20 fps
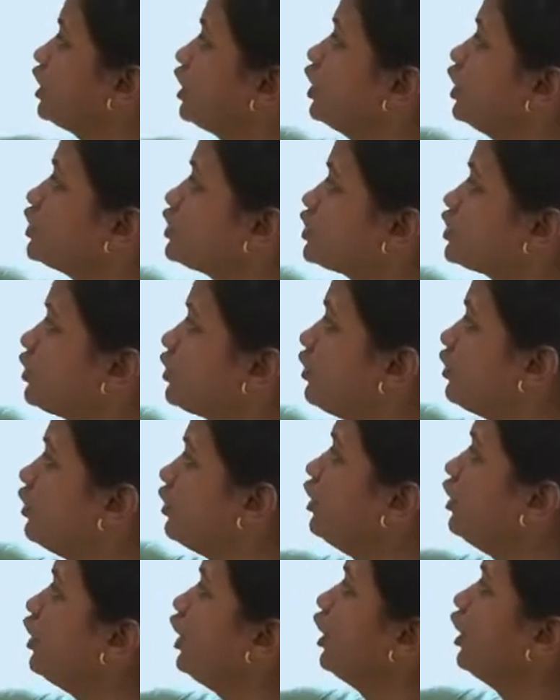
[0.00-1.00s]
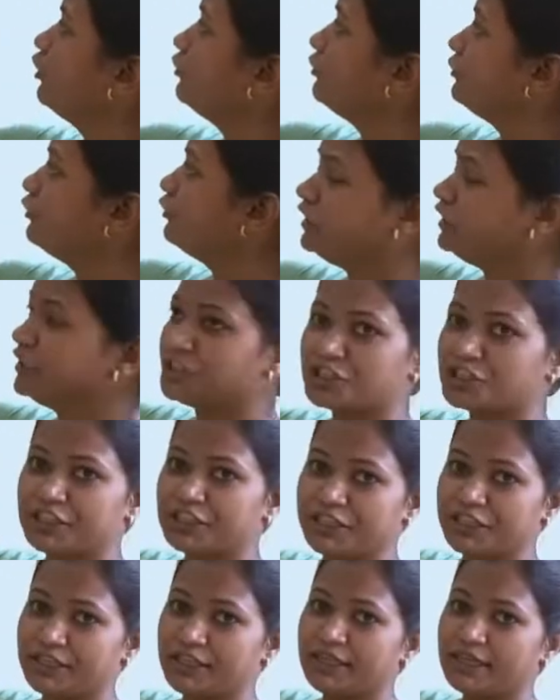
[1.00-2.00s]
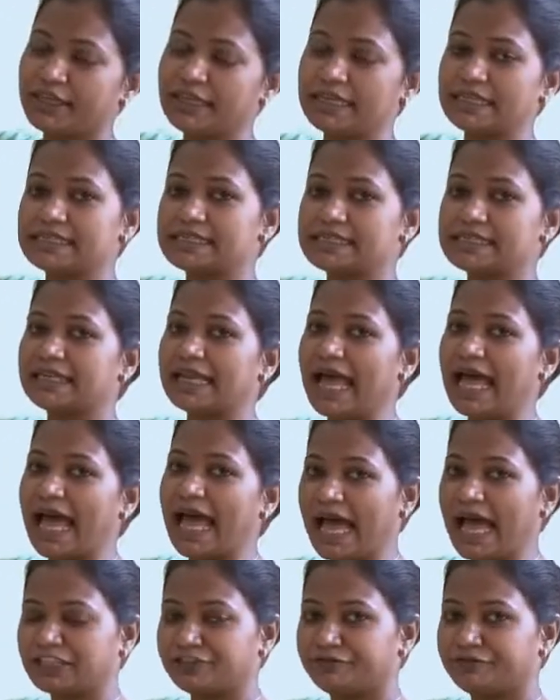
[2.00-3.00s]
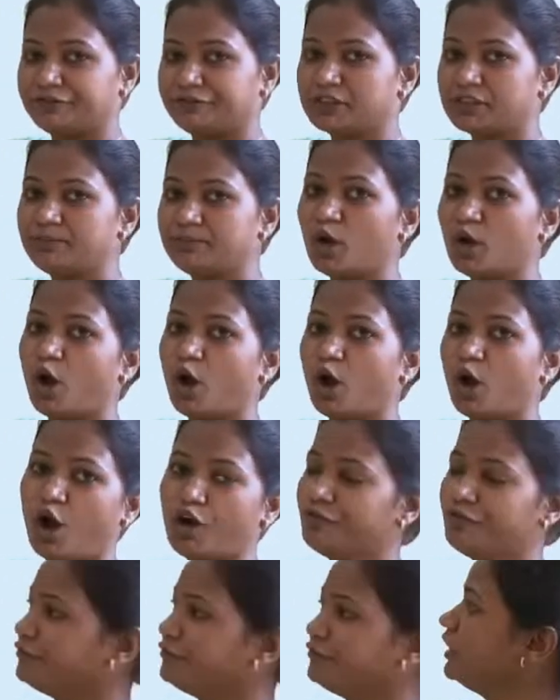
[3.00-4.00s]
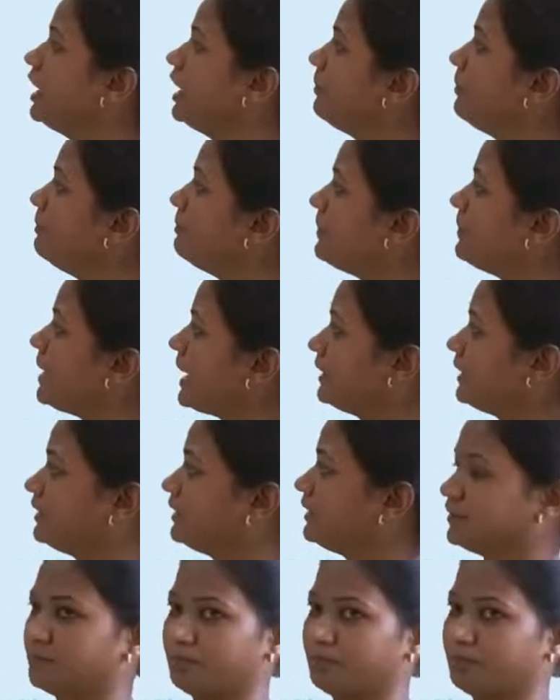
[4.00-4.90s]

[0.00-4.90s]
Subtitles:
So foolishly is an adverb of manner.